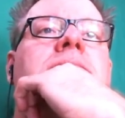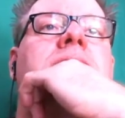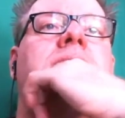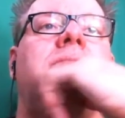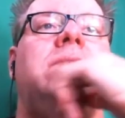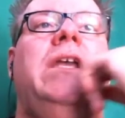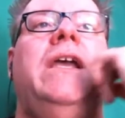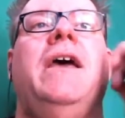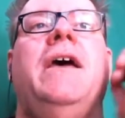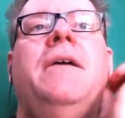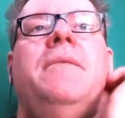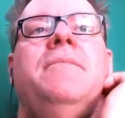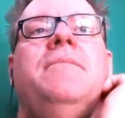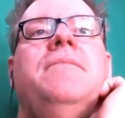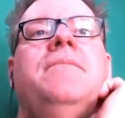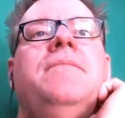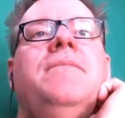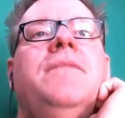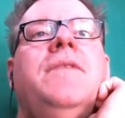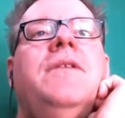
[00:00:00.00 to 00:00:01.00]
Anything yeah. to
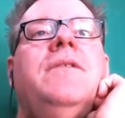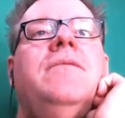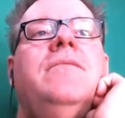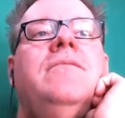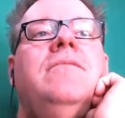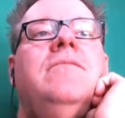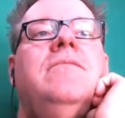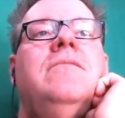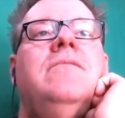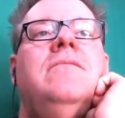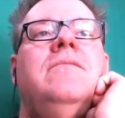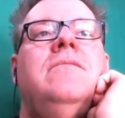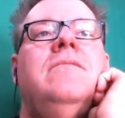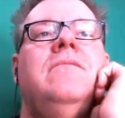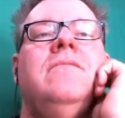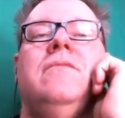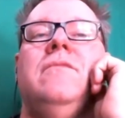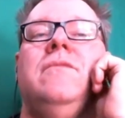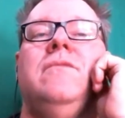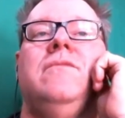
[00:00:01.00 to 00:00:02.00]
add there, Patrick?
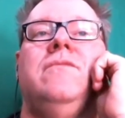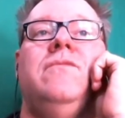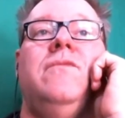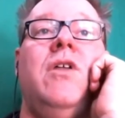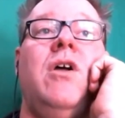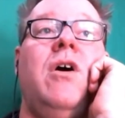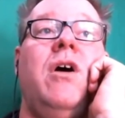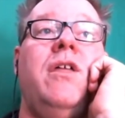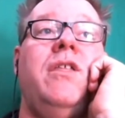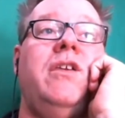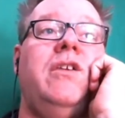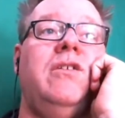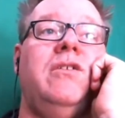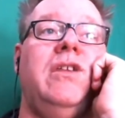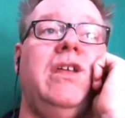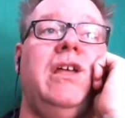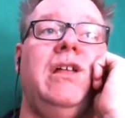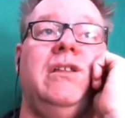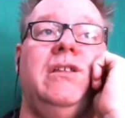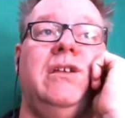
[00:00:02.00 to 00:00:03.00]
No, I think you
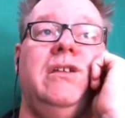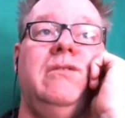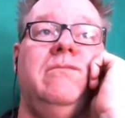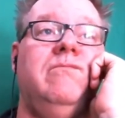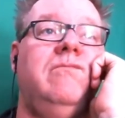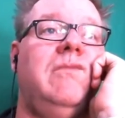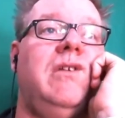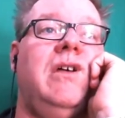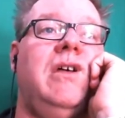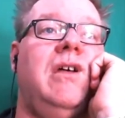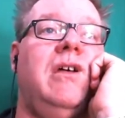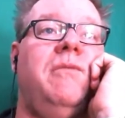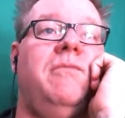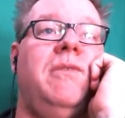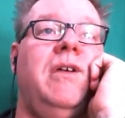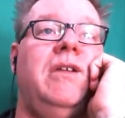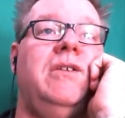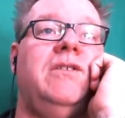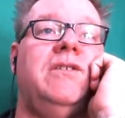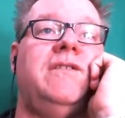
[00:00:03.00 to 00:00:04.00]
nailed it. Um,
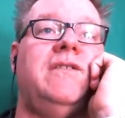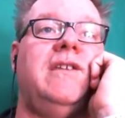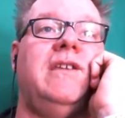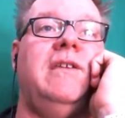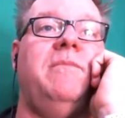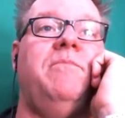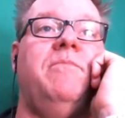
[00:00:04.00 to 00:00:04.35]
and just keep